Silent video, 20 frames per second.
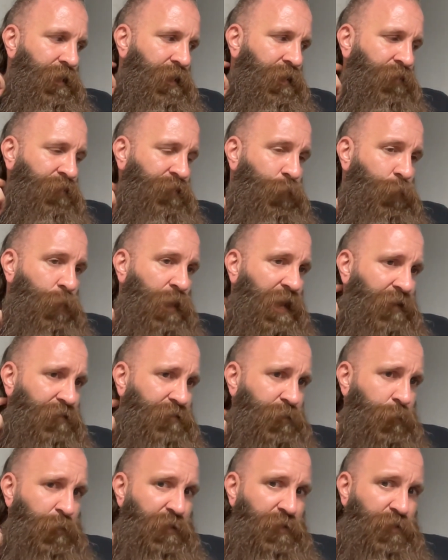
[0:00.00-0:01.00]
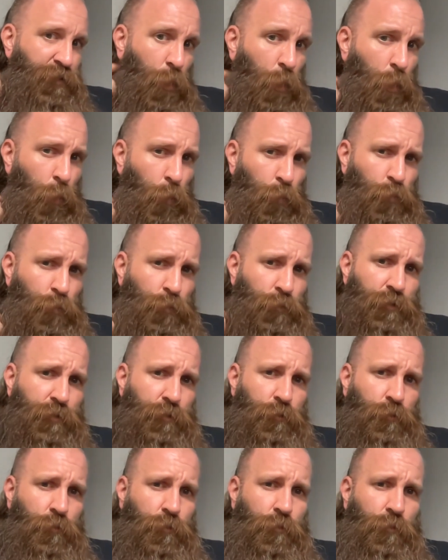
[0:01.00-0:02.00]
if you have to be
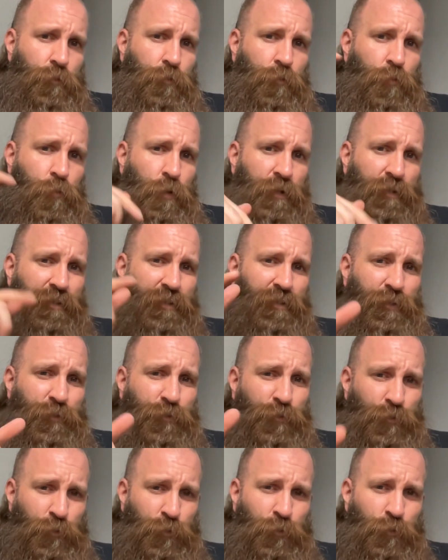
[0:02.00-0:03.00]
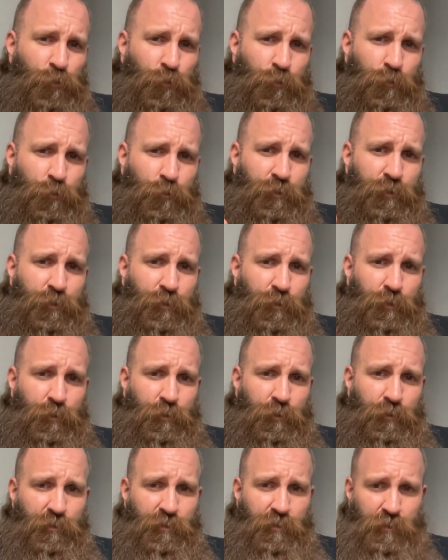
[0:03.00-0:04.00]
told what to do
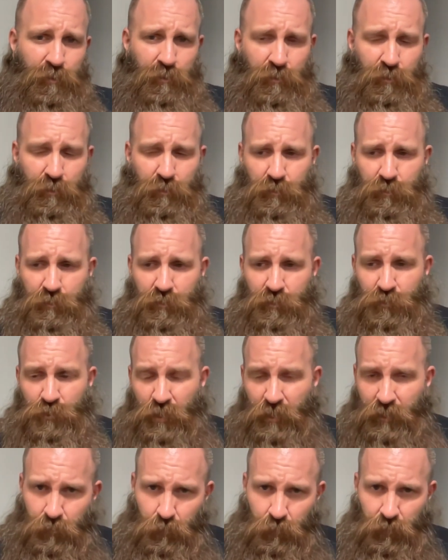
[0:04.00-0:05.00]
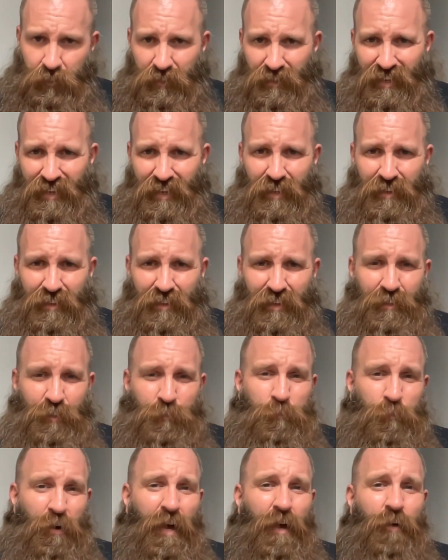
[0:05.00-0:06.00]
to channel it, then
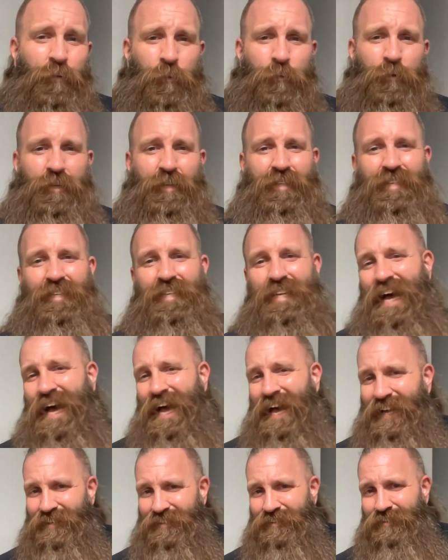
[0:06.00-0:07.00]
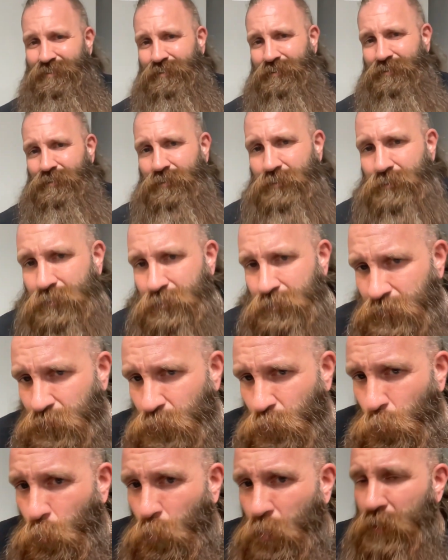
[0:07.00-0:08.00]
it's probably not
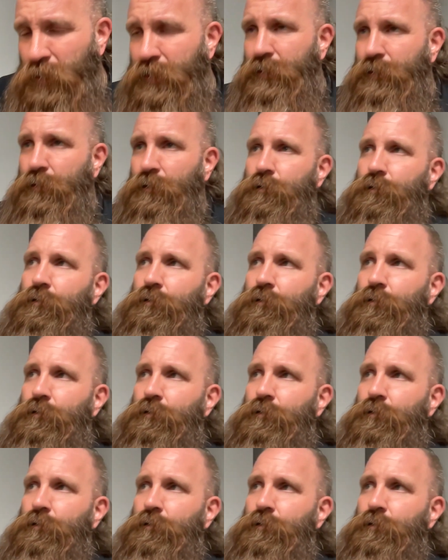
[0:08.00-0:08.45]
what